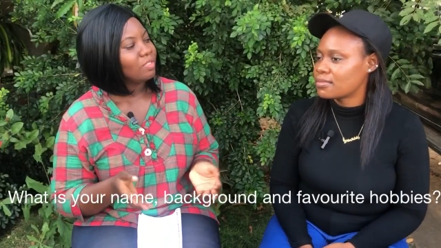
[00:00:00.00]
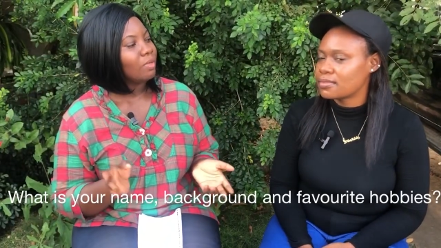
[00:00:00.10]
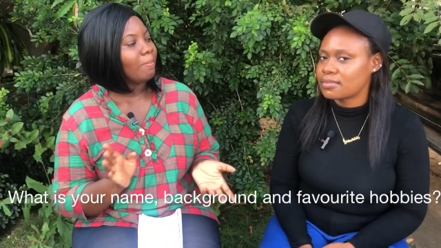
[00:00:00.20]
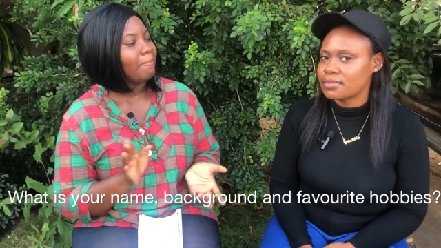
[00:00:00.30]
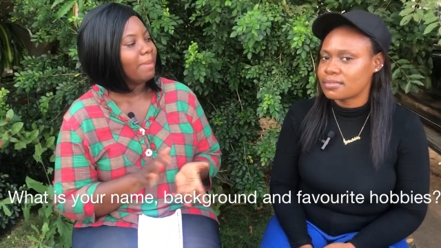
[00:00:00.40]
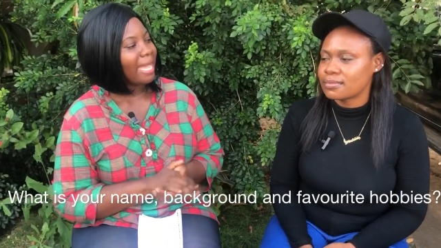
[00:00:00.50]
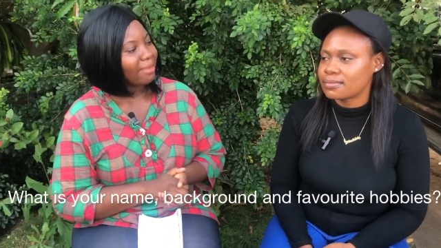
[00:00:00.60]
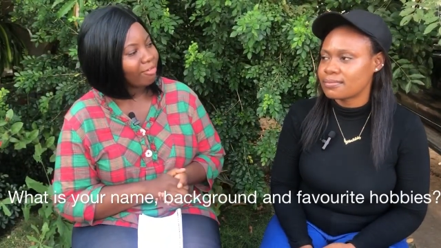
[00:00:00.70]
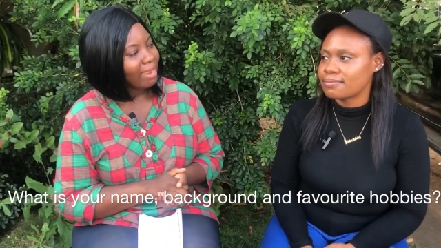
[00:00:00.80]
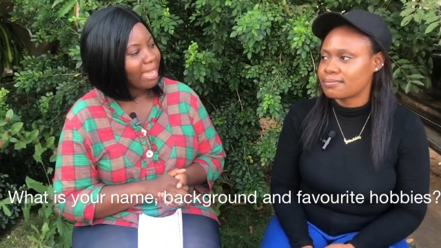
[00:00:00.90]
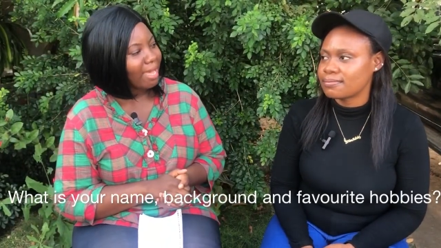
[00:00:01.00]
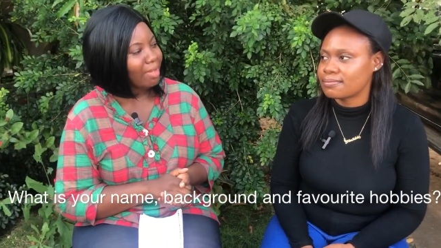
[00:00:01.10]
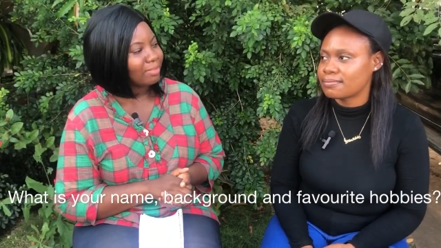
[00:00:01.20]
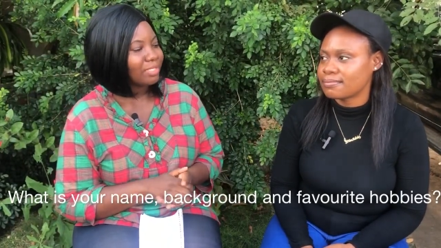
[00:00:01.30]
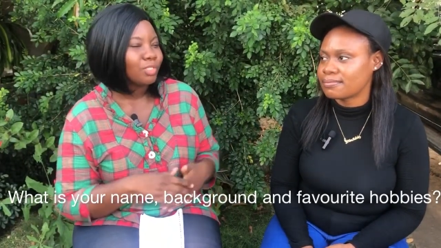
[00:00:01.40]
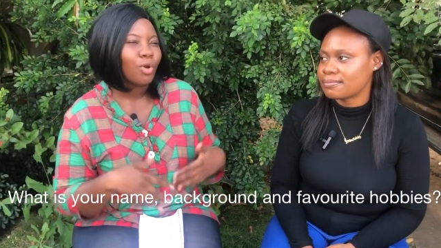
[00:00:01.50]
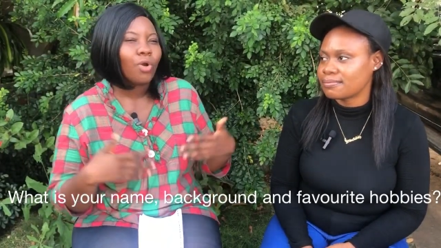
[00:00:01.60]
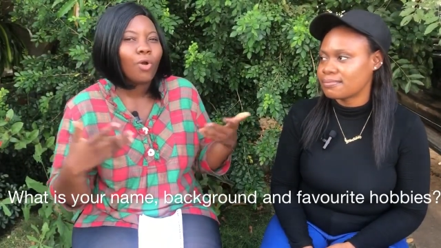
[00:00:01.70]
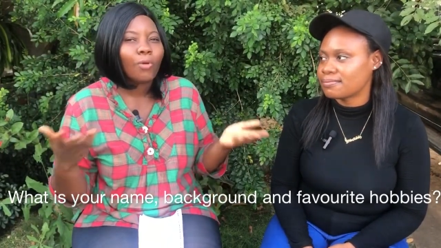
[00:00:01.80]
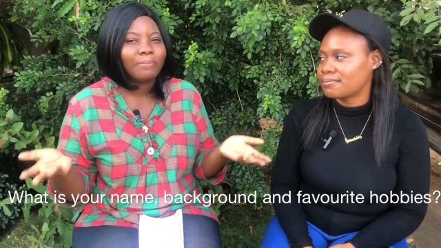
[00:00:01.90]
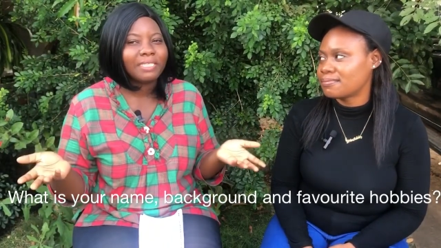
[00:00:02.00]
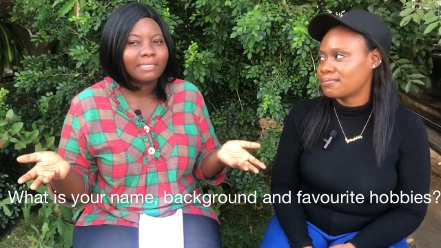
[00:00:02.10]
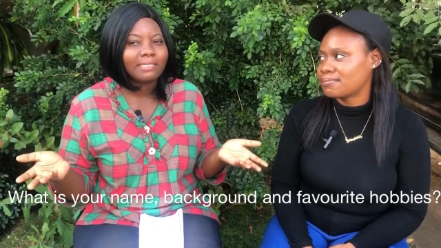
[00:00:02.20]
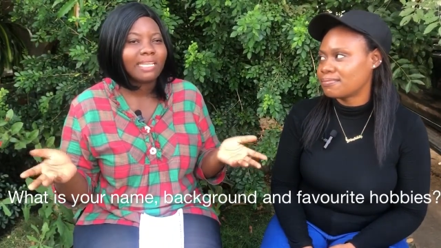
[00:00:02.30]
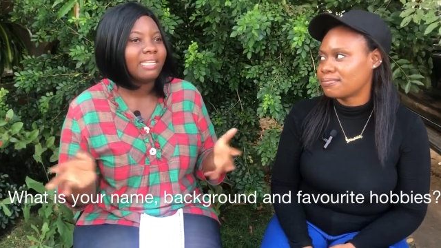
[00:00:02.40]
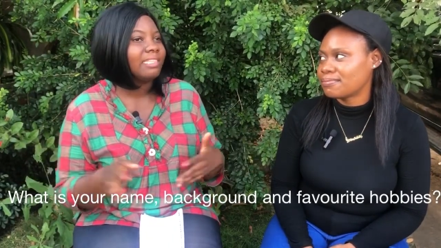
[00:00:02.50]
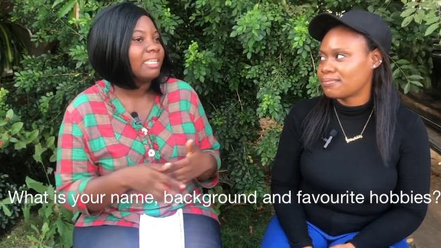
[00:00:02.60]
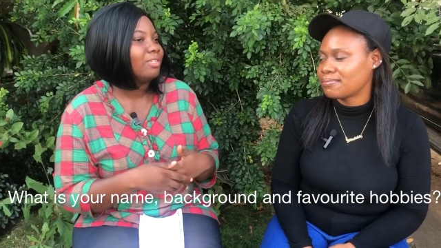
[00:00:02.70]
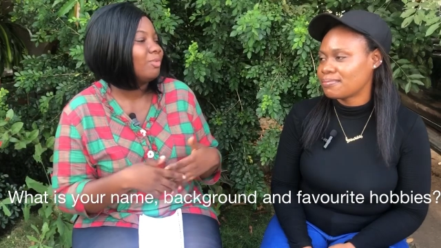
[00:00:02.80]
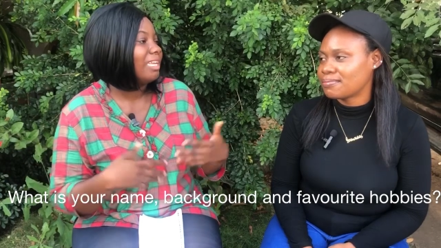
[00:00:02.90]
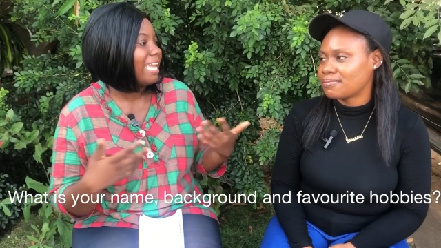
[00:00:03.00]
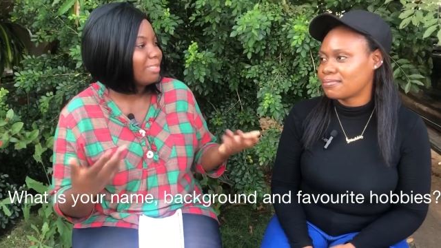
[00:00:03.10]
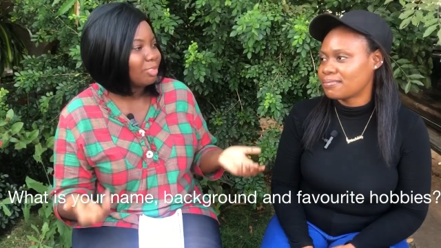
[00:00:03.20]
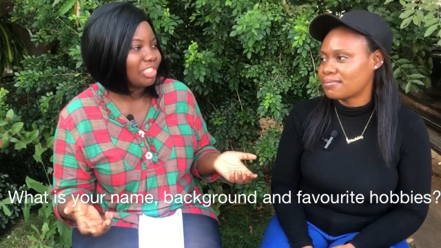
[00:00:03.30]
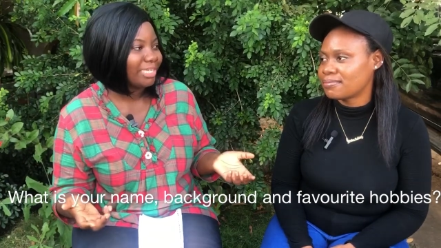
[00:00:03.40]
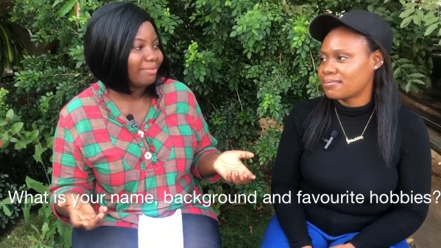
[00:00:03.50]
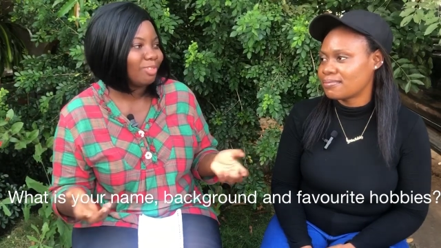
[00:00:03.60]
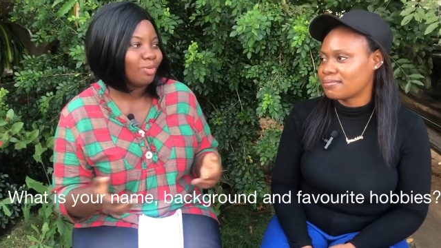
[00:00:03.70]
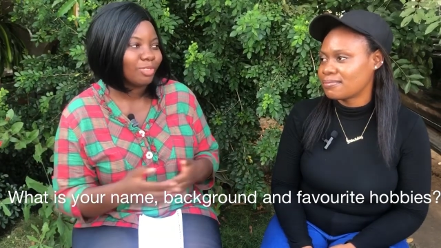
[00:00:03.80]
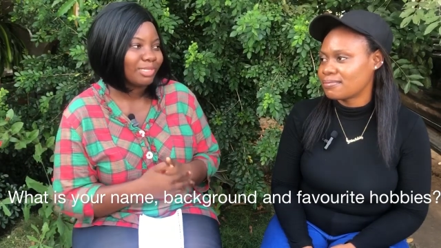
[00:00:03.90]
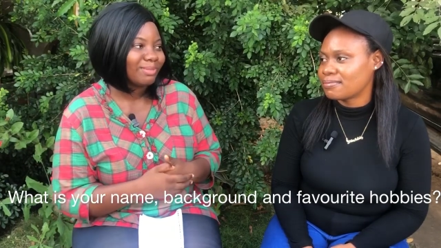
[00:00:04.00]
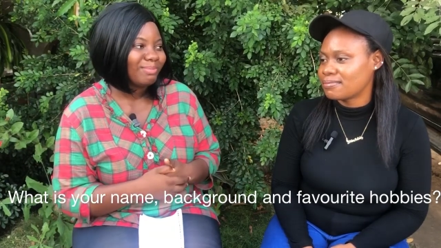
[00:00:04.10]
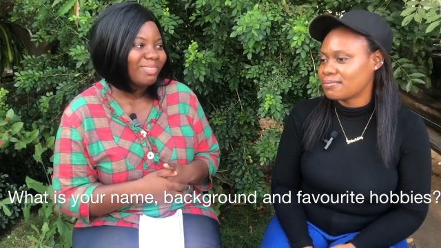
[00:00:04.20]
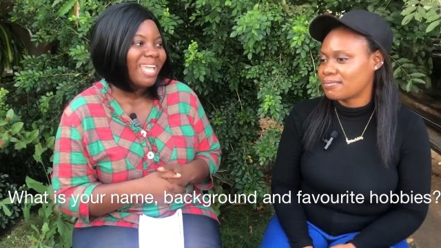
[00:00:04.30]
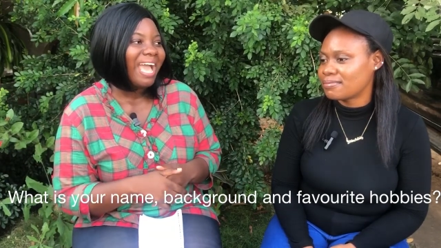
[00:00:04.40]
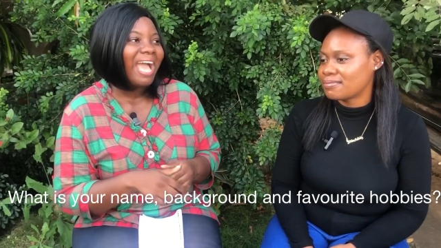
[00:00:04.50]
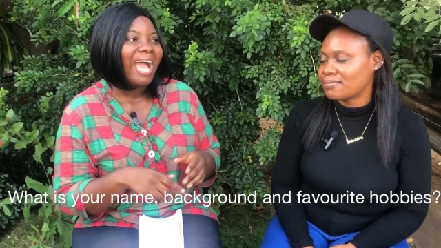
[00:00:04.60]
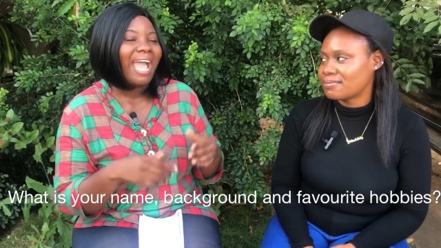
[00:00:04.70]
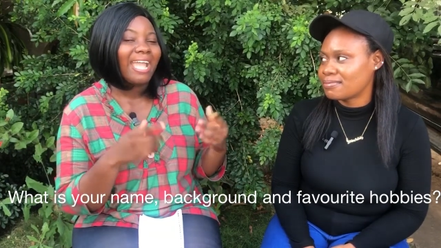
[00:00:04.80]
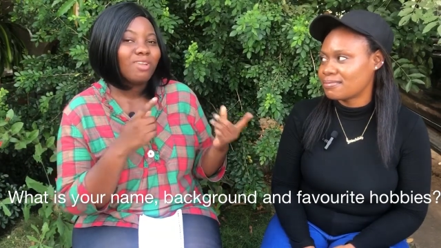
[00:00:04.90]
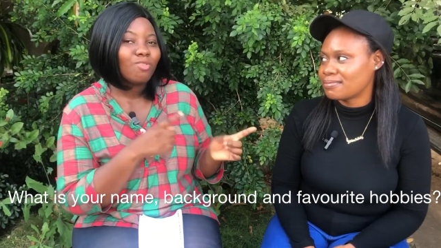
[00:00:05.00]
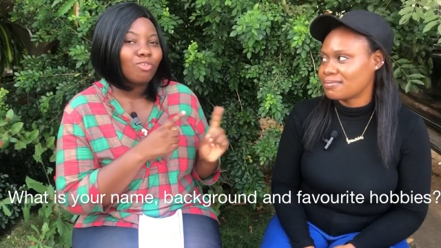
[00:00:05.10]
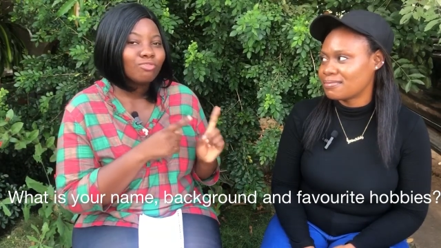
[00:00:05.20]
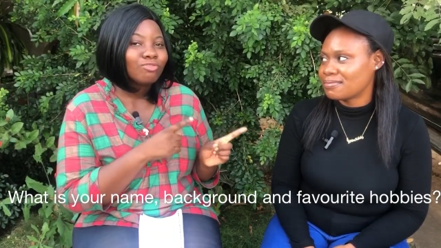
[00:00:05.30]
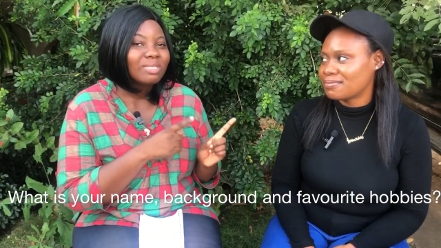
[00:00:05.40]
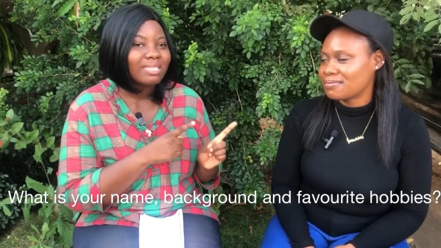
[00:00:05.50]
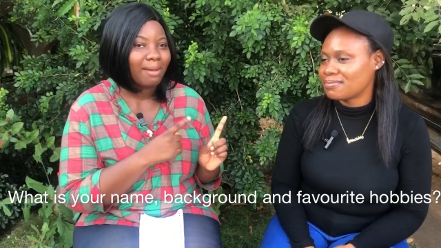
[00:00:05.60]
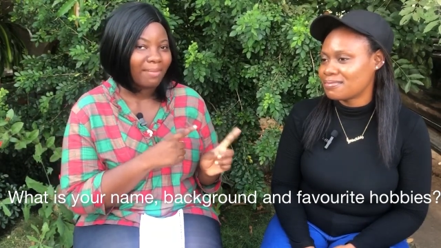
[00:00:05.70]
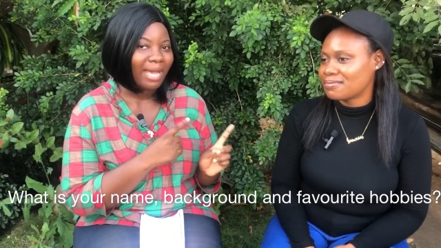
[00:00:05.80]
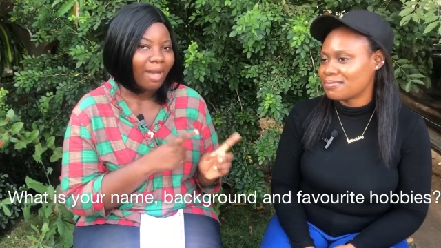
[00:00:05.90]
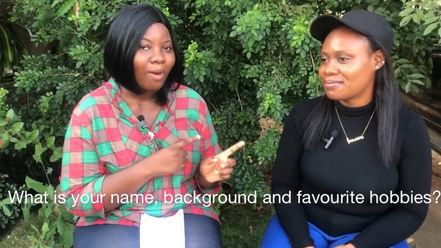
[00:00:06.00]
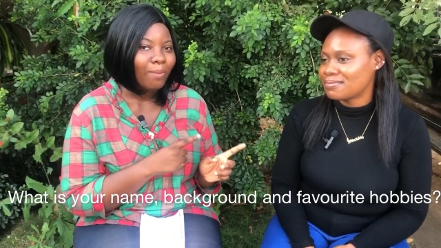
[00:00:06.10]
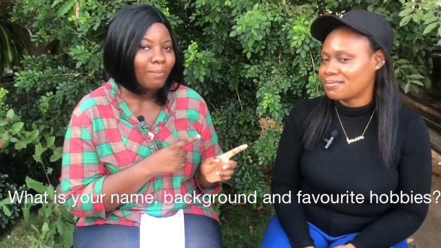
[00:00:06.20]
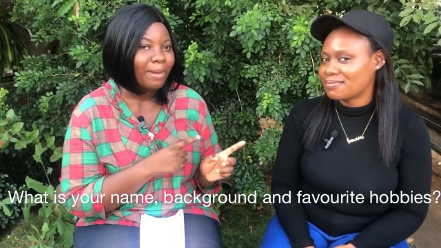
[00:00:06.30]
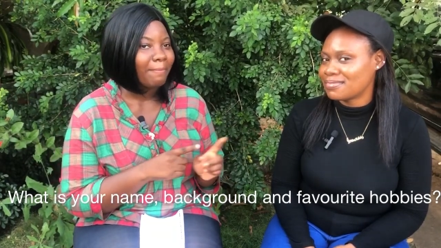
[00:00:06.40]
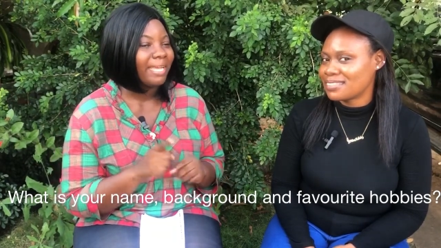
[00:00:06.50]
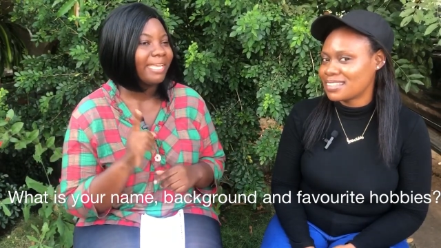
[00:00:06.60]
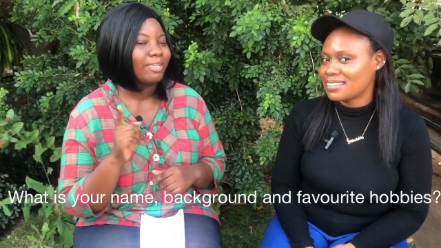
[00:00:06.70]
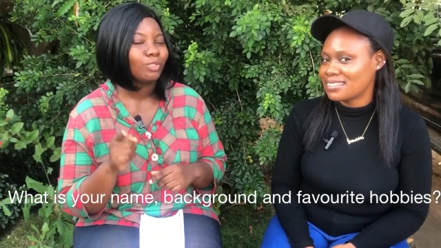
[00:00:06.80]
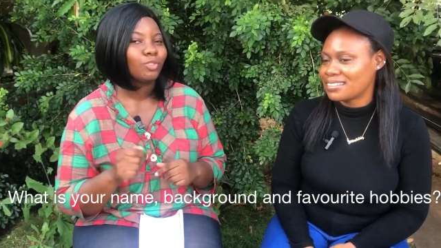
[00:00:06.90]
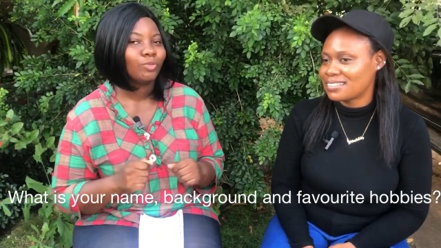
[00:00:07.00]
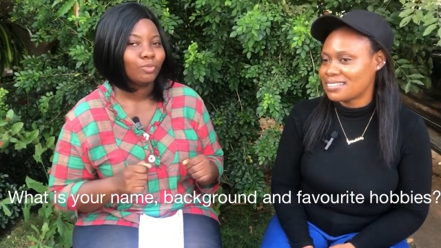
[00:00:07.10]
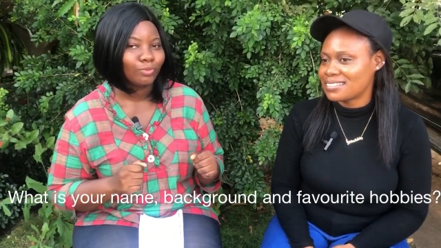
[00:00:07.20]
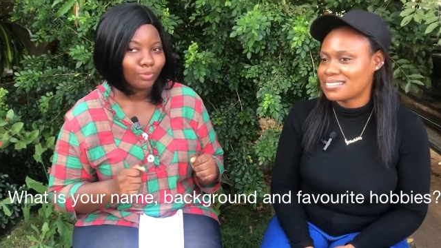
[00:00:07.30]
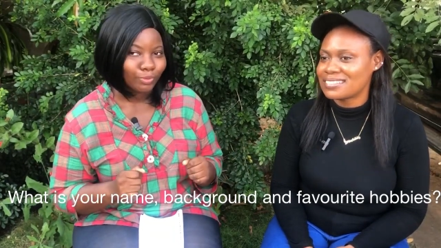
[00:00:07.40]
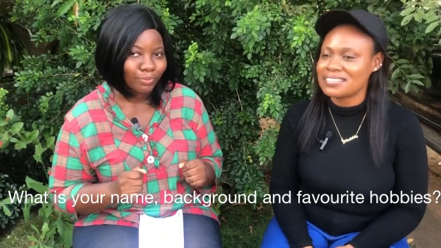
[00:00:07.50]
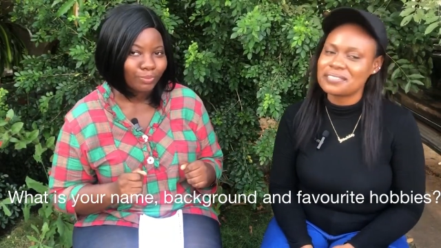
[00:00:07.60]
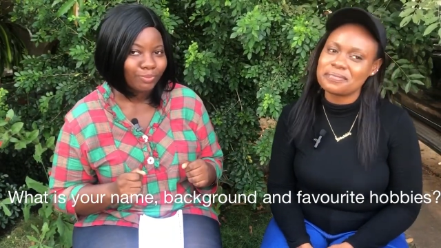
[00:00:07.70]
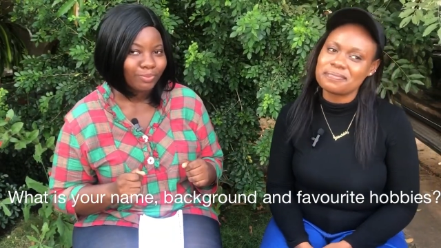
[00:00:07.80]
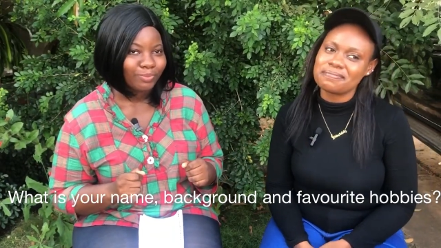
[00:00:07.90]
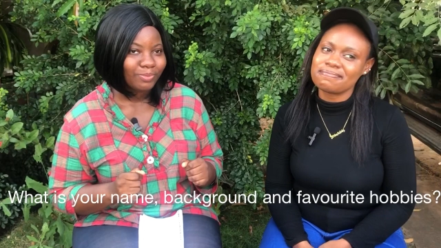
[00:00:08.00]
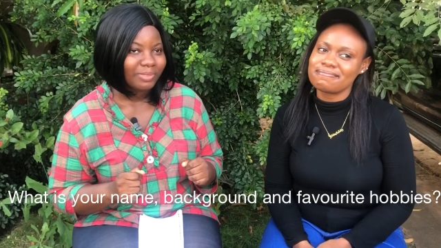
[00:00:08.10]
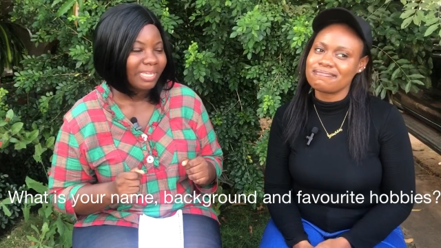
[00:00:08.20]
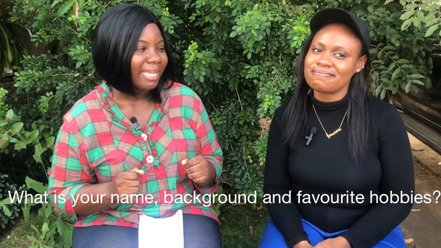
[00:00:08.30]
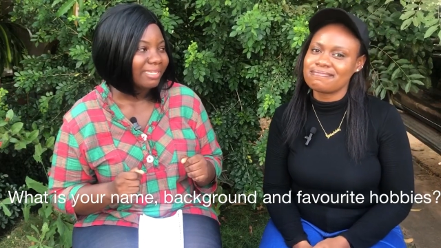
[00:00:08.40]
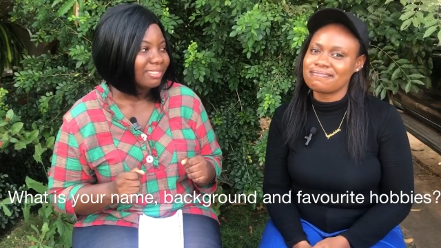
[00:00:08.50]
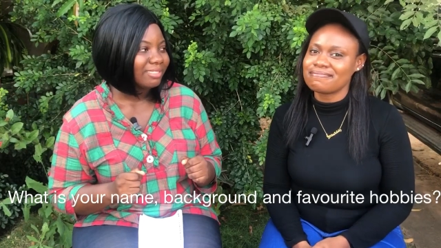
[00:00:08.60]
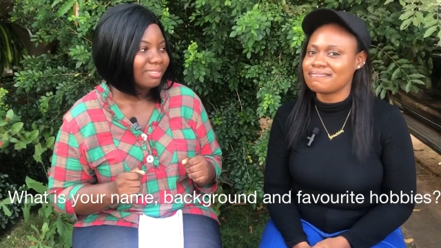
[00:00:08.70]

Speaker 1: your background, your hobbies, anything you'd like to share because I know you somehow, but my guests don't know you. And